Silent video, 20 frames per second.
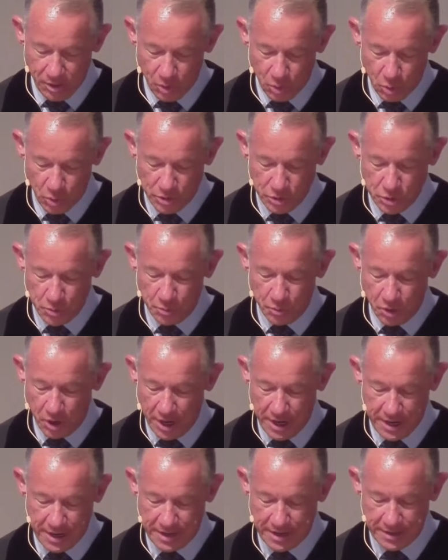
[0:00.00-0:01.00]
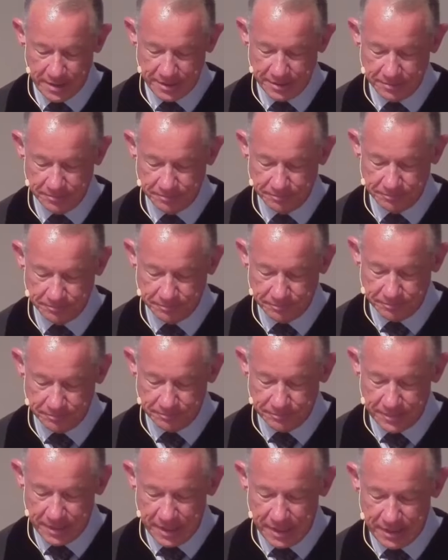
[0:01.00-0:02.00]
When you pray,
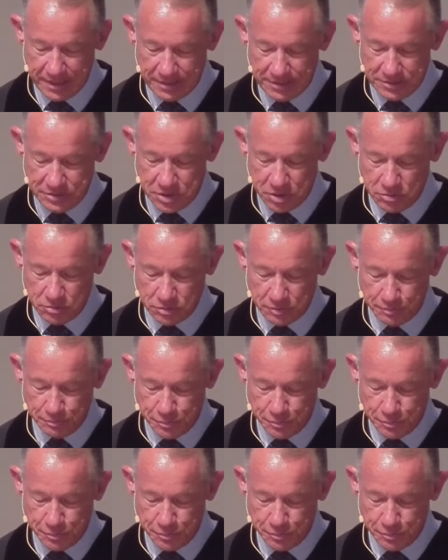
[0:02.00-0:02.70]
don't